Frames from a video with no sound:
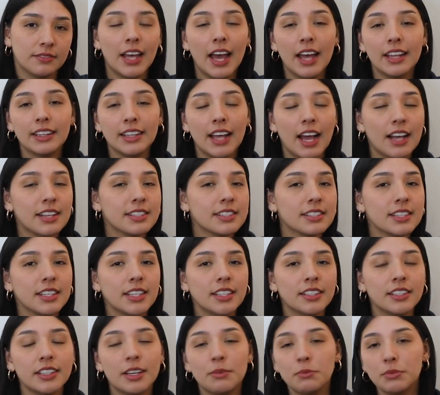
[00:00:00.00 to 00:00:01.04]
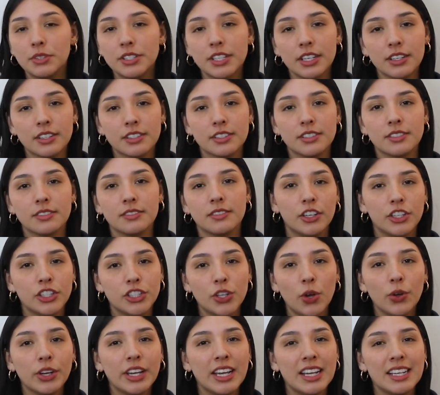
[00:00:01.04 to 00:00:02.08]
And lastly, number 6,
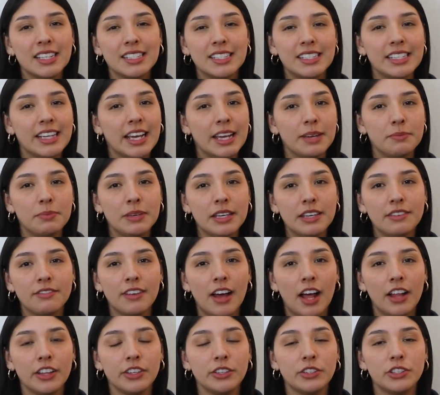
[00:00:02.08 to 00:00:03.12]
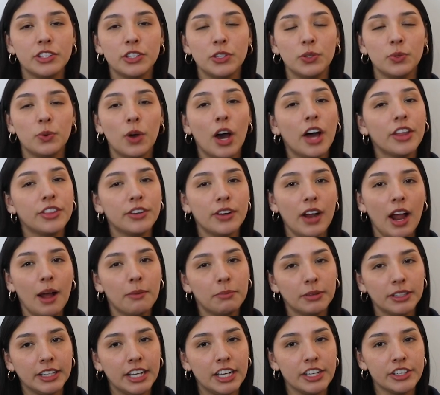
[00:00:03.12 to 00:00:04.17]
showcase DAP value to other
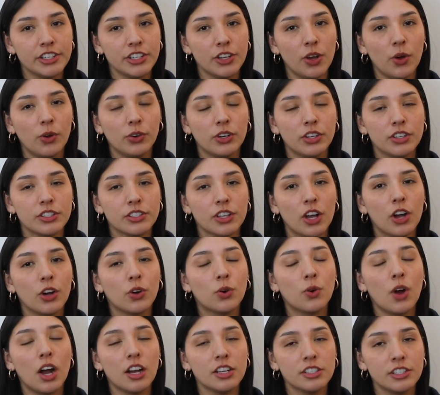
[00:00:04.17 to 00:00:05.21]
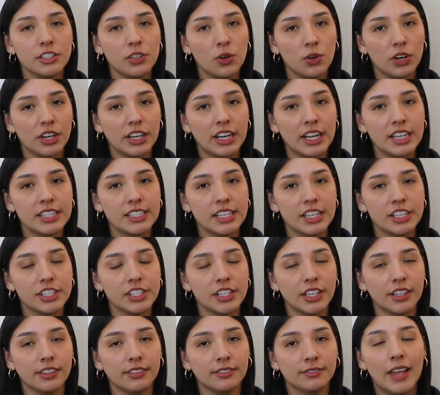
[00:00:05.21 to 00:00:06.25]
application owners across the
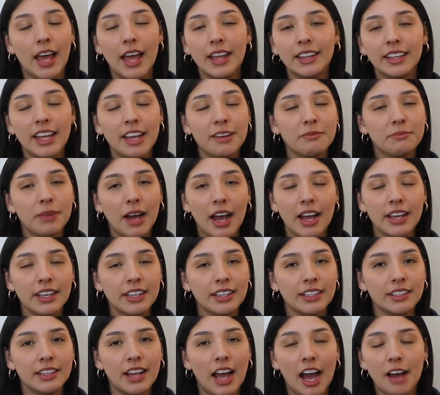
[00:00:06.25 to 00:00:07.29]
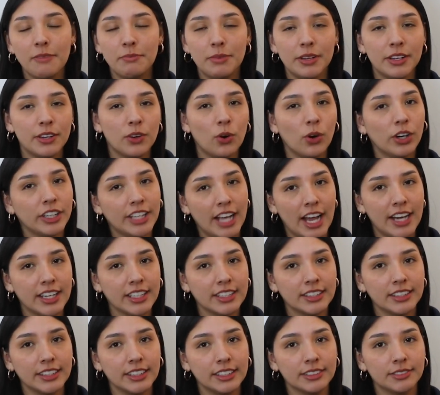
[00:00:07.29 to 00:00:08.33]
organization and let buy-in happen
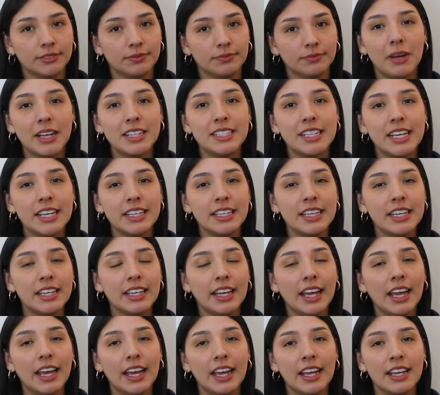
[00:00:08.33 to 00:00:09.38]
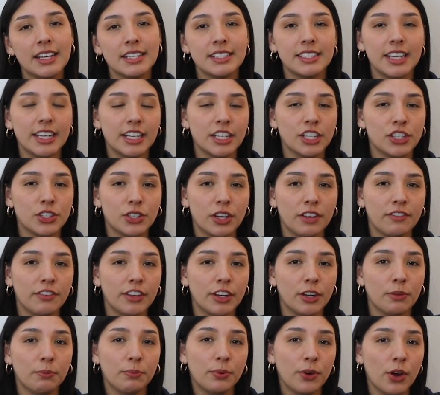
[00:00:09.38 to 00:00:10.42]
organically by taking a
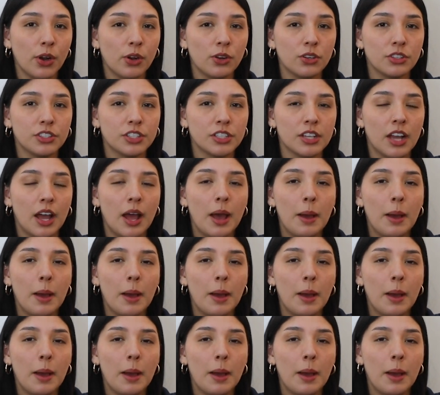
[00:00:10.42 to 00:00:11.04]
data-driven approach